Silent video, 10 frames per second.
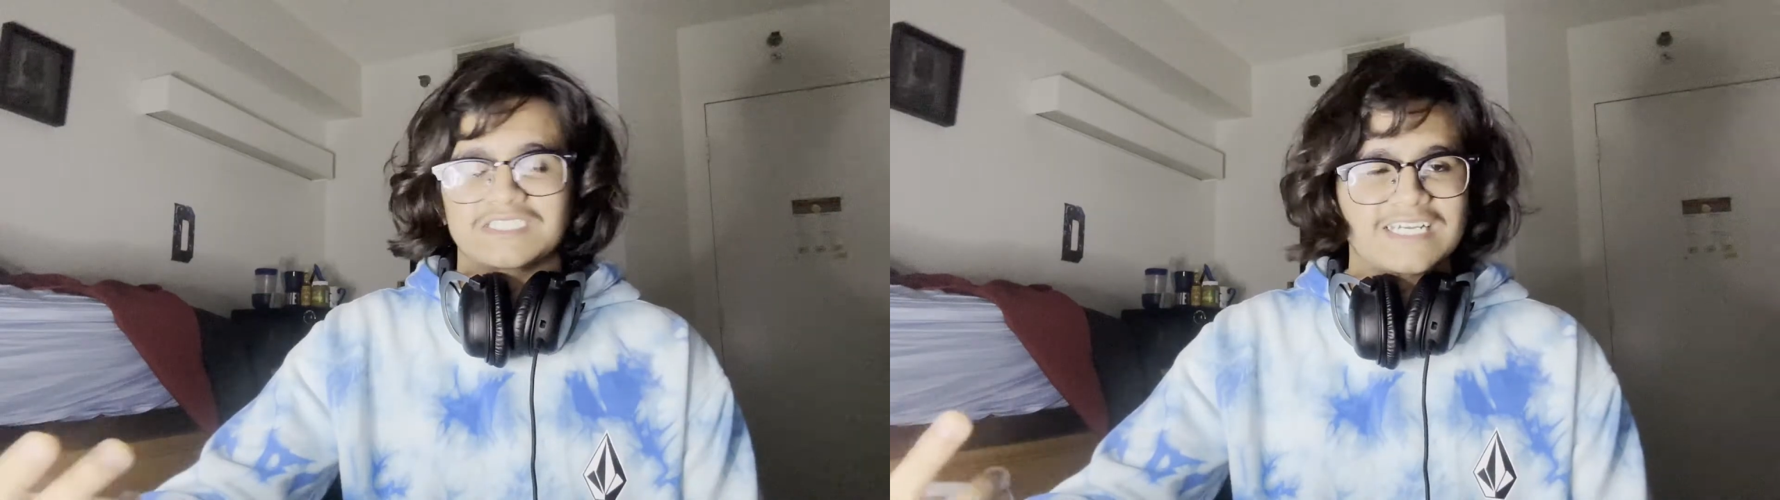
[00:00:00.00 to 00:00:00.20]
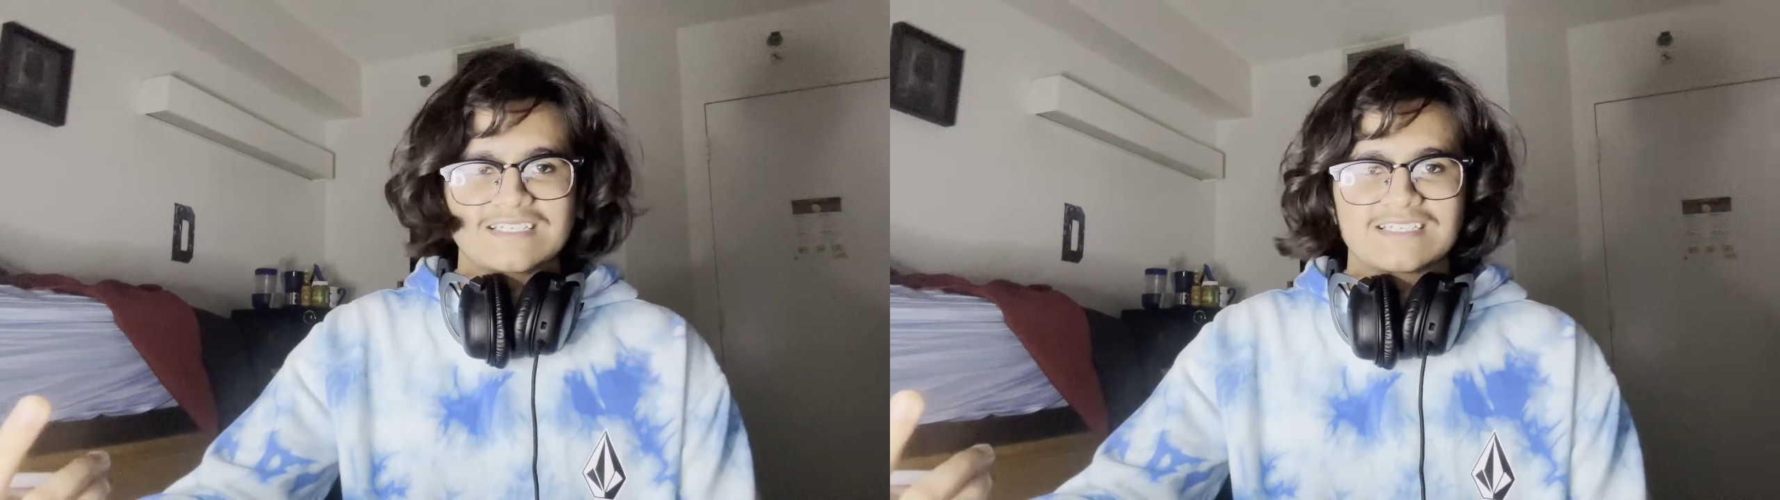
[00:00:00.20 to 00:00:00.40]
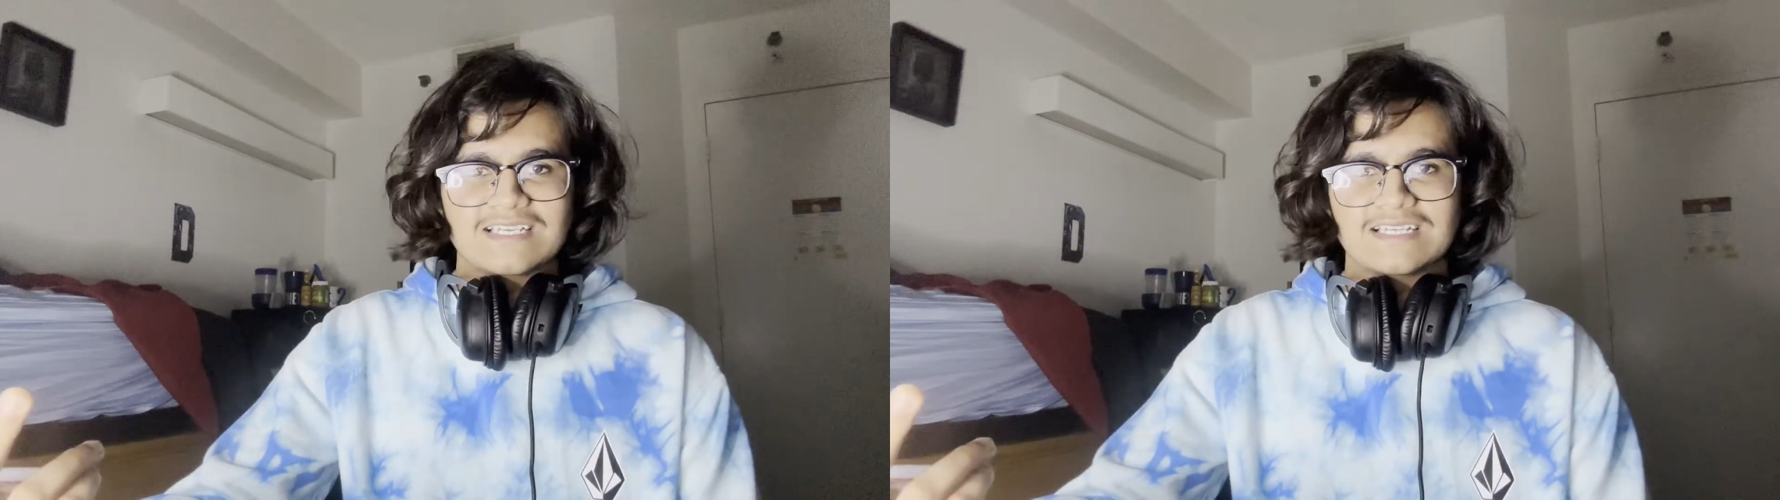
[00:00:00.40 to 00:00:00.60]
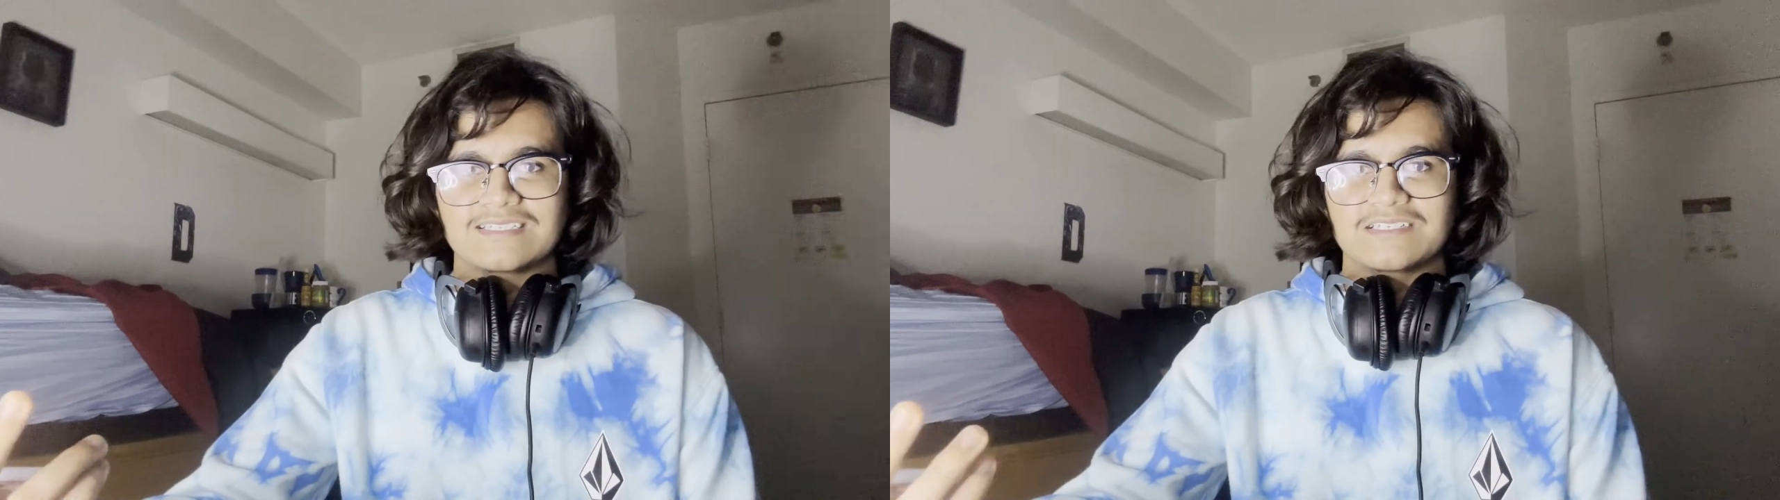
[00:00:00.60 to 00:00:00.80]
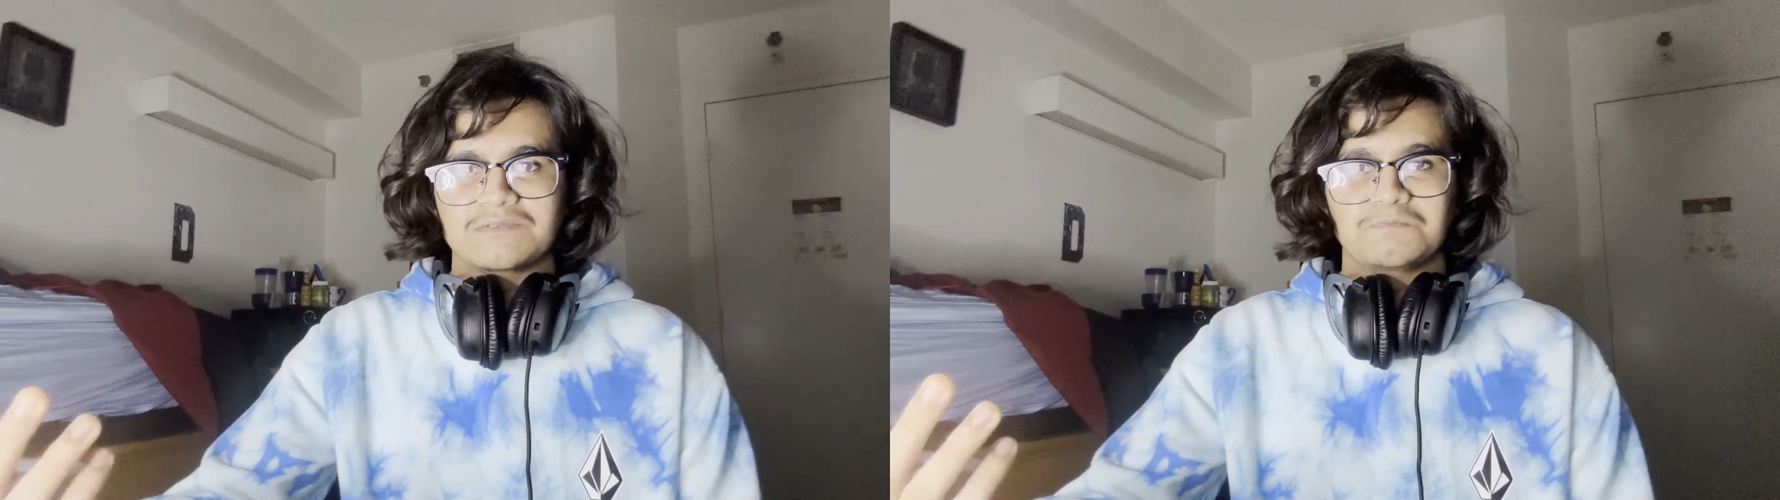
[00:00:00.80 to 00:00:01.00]
Janice's
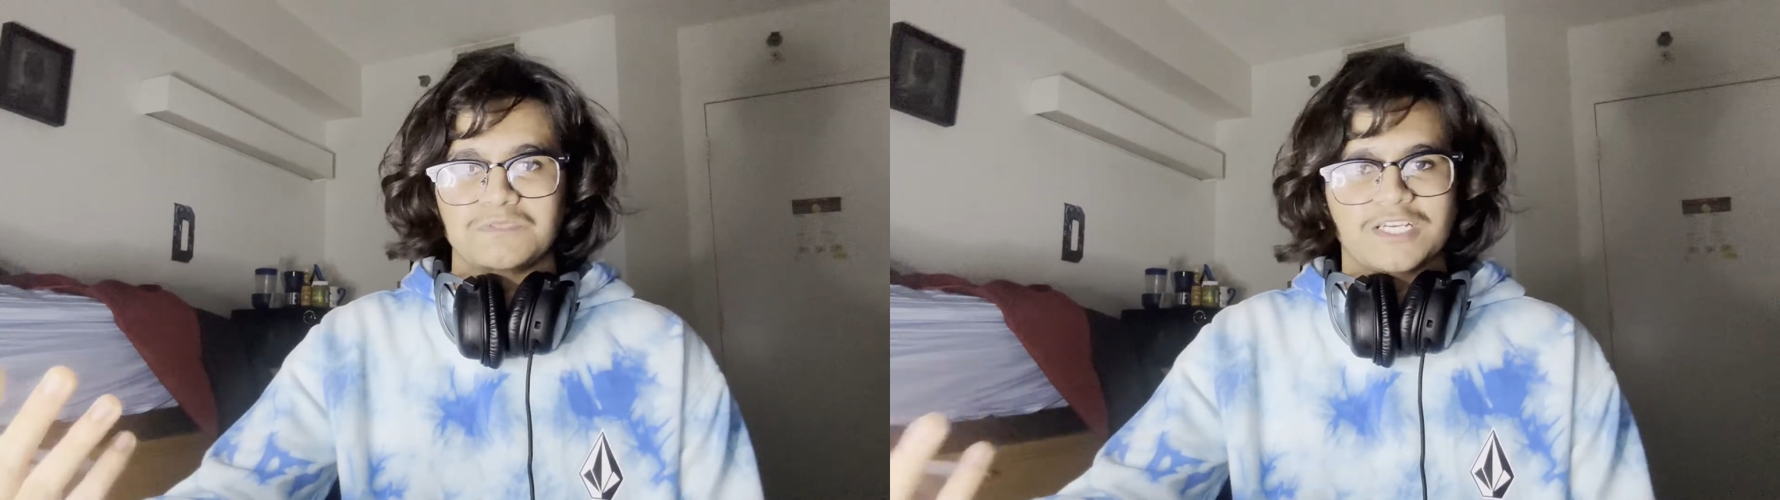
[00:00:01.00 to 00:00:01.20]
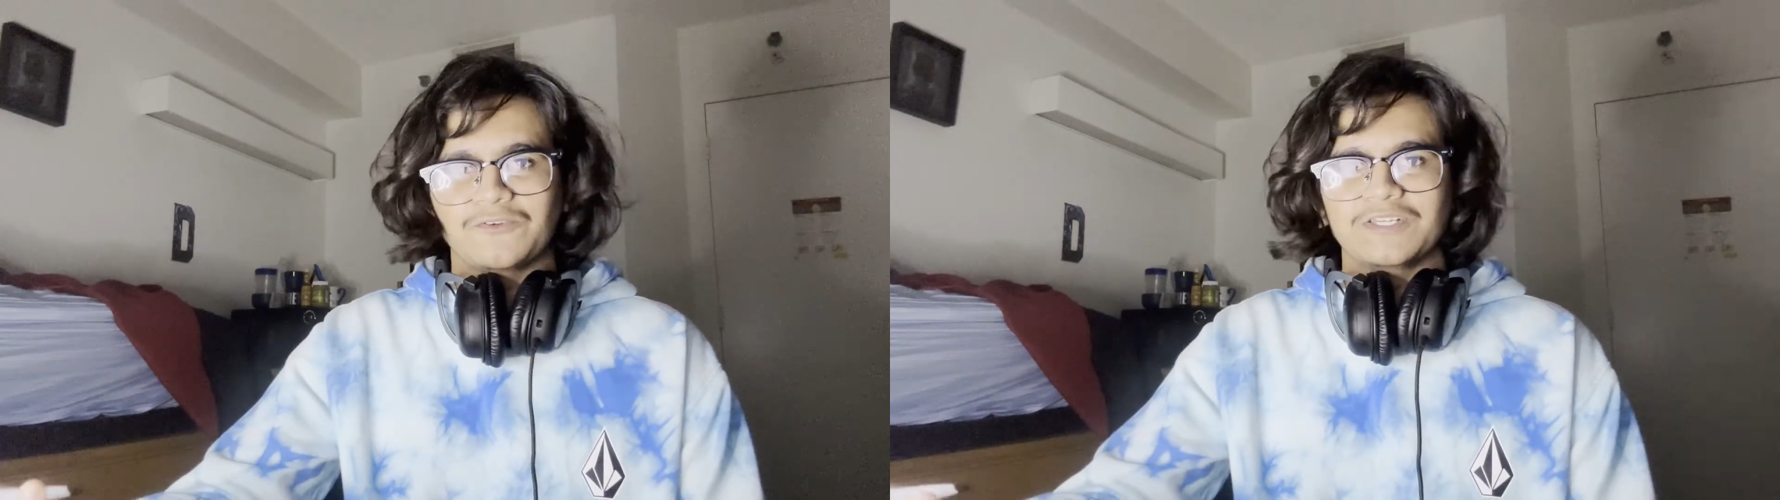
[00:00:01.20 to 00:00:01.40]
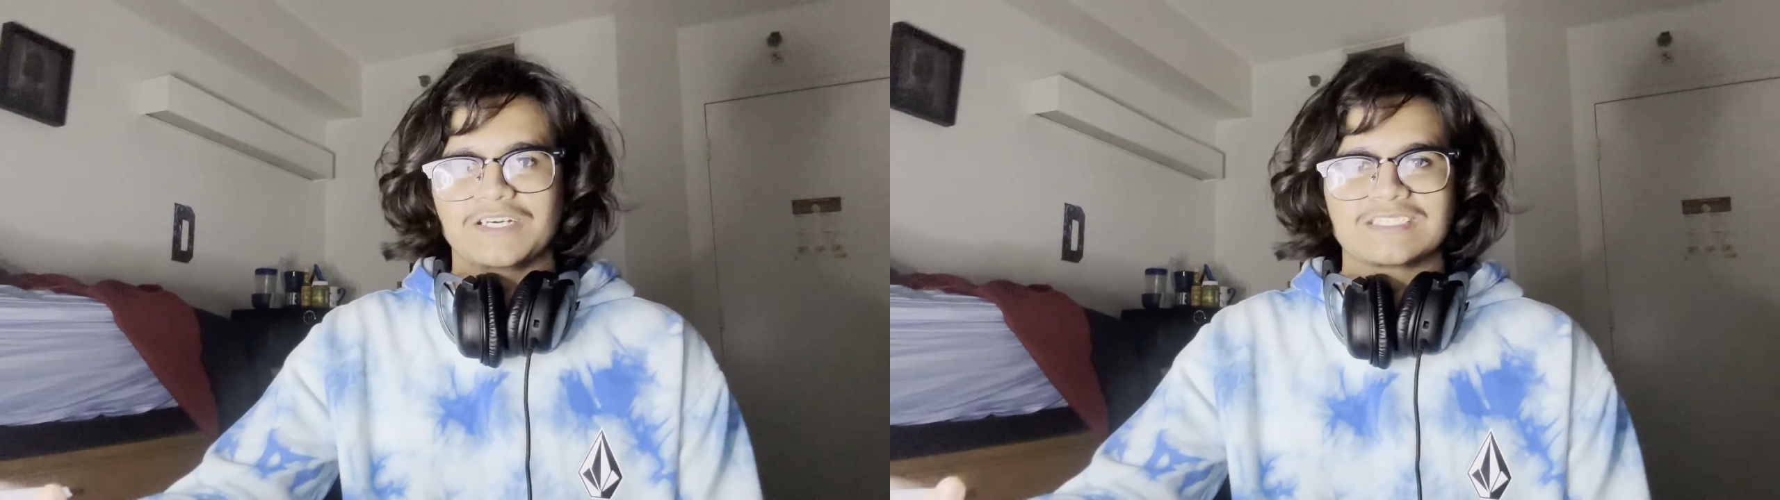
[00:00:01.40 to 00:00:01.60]
auntie is genuinely